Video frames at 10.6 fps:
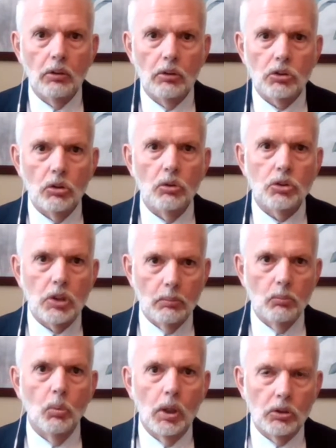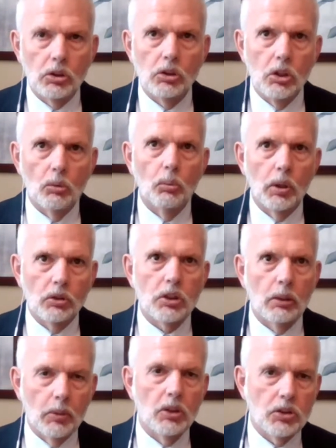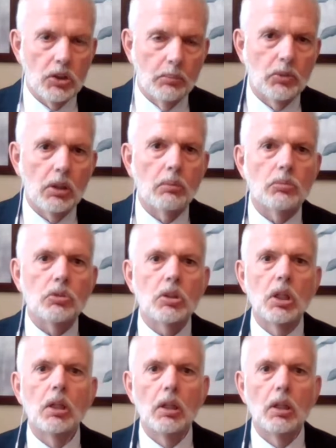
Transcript: So what are some of the symptoms